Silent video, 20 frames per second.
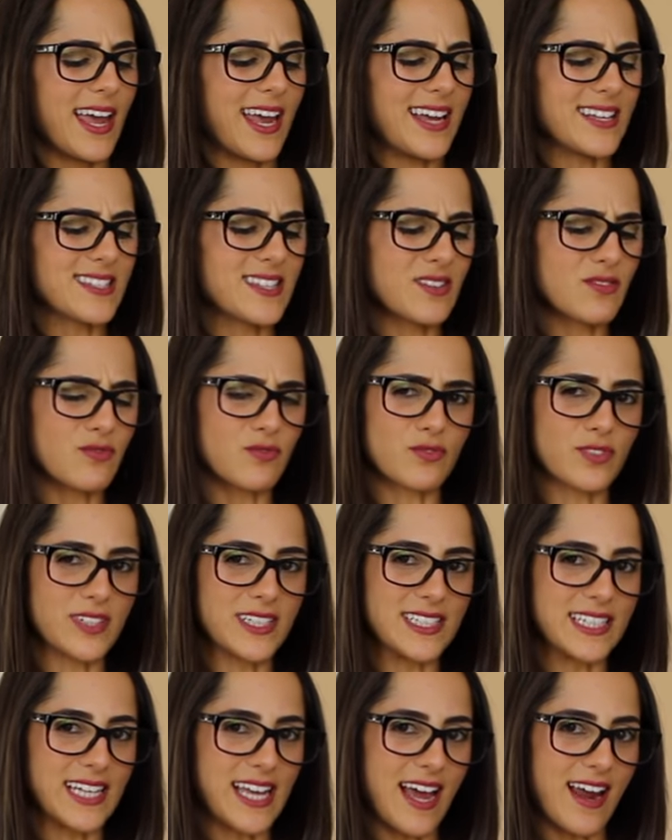isn't
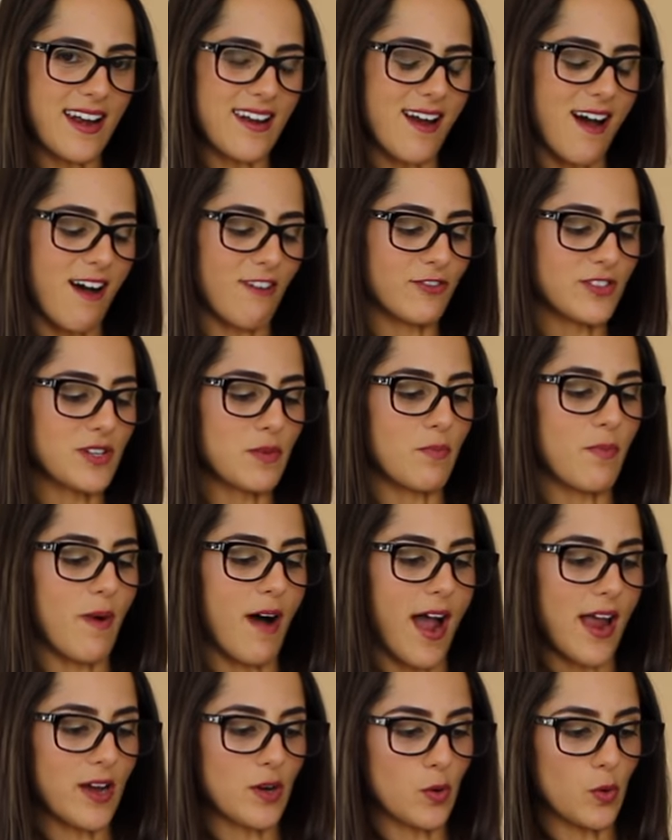really enough to
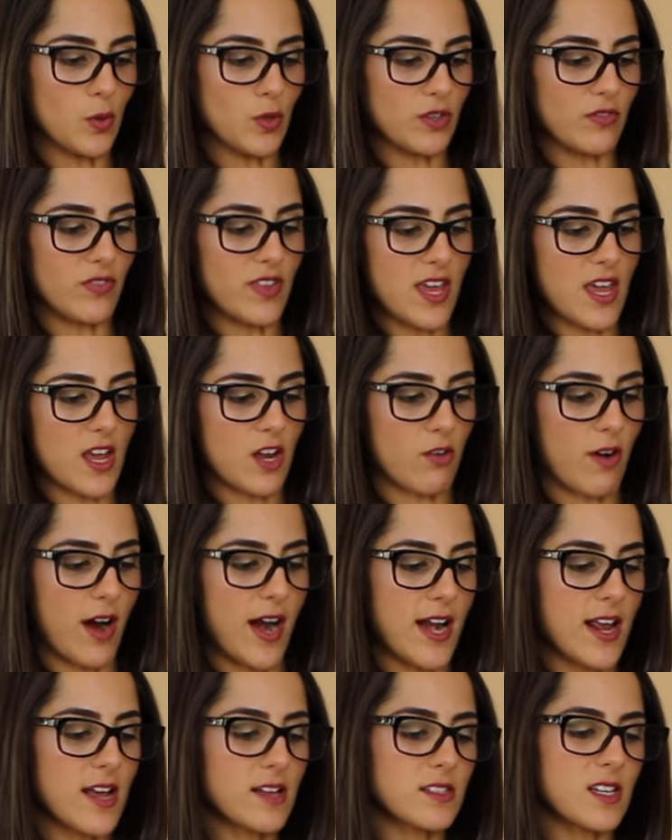bind all of the
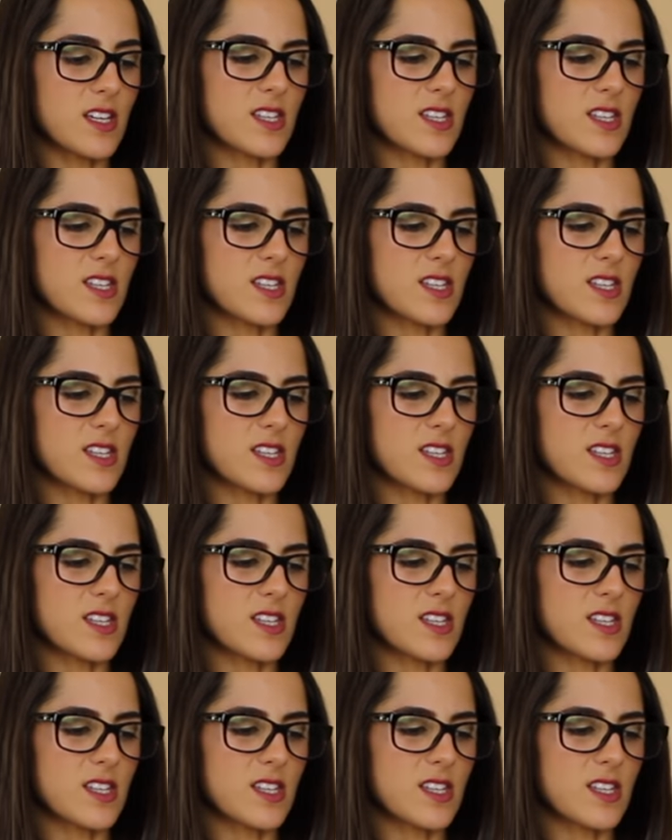ingredients,